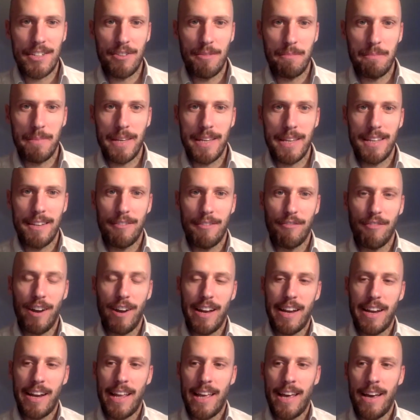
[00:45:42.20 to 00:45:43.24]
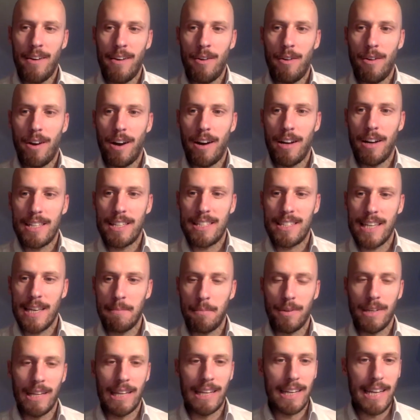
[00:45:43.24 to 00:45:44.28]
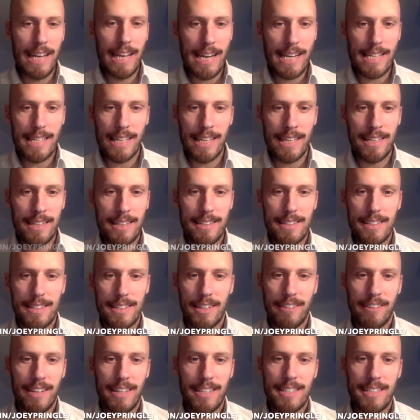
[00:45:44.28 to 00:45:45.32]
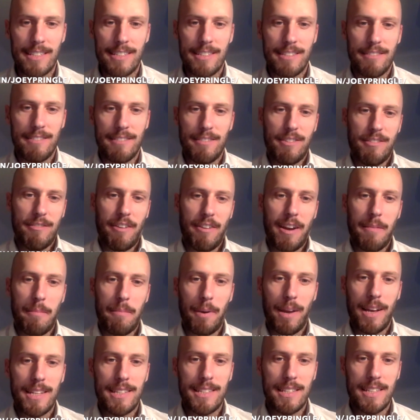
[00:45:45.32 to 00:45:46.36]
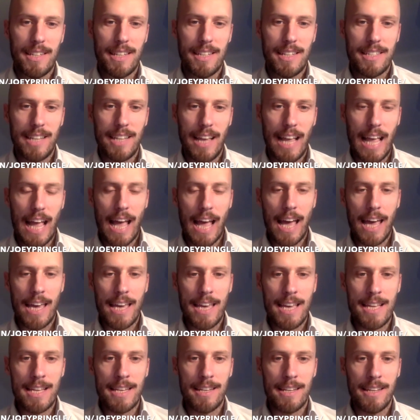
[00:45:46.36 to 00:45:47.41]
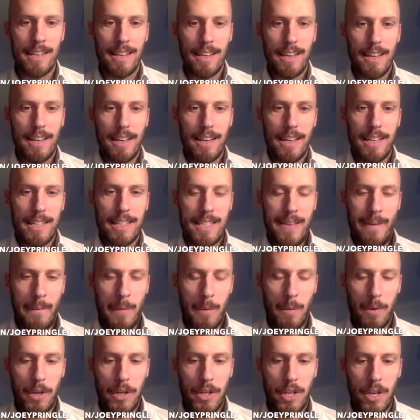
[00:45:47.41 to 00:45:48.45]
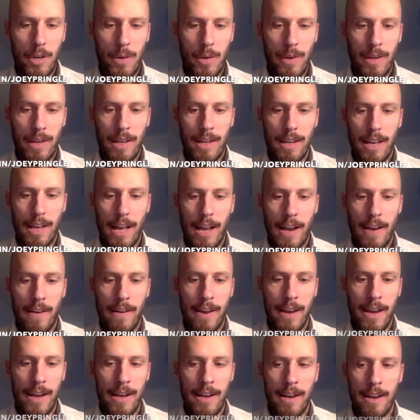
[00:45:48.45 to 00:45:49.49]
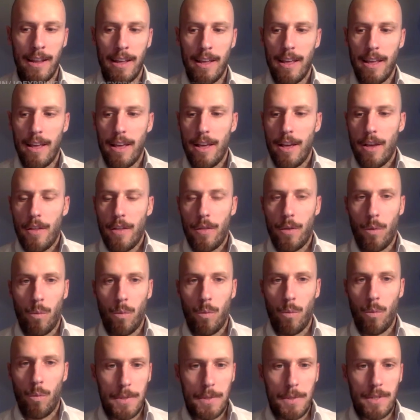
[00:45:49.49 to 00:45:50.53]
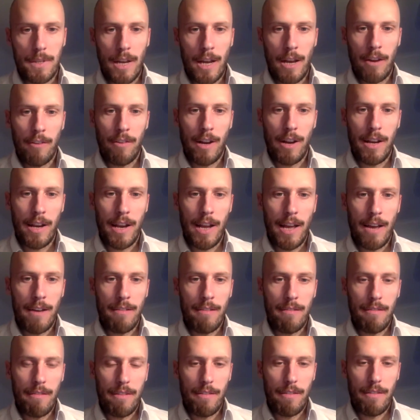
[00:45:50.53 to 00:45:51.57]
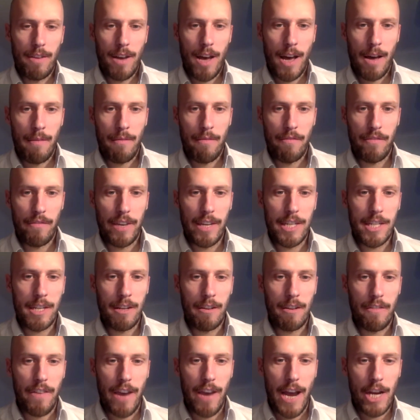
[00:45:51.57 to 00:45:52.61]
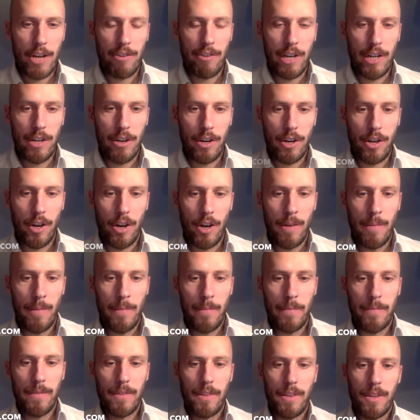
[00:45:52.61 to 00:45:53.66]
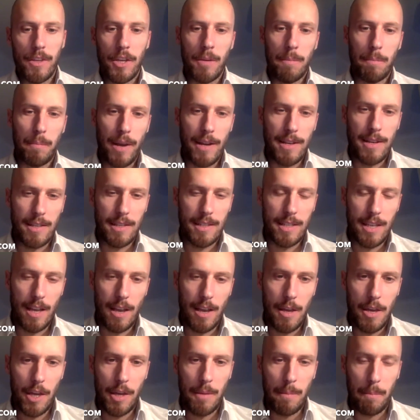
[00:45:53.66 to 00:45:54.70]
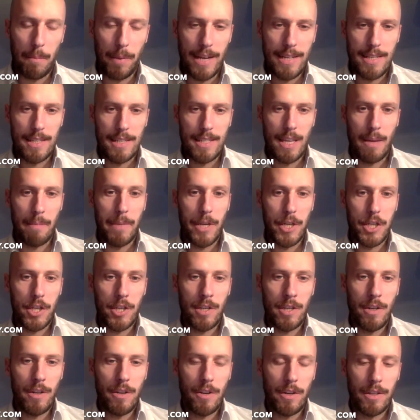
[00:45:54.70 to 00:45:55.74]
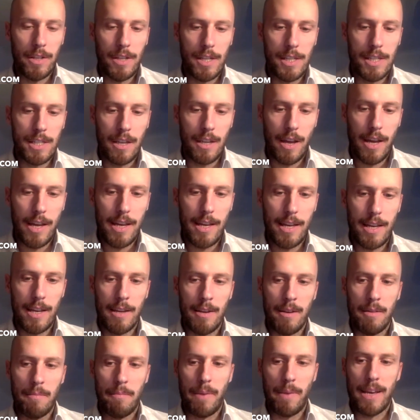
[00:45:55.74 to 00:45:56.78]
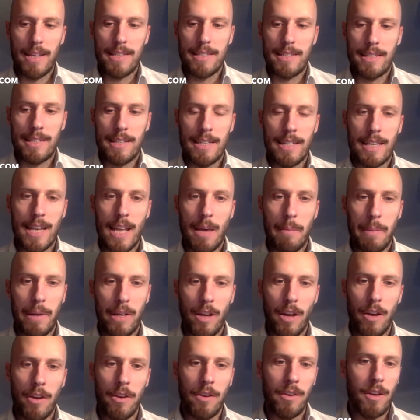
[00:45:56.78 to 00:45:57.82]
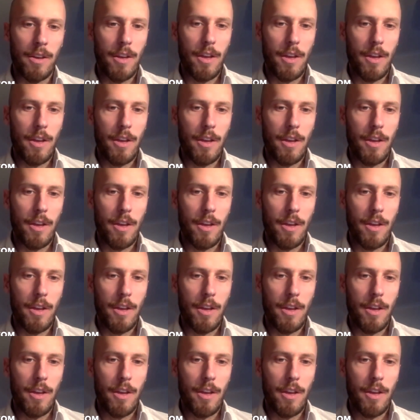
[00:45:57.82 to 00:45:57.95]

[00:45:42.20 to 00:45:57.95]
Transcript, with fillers: with me right now, I'd say probably LinkedIn is a great, great place to just say hey and tell me what you're doing. And then the website right now, um, veshinfactory.com. You can place a, you can place a submission on the site and basically let me know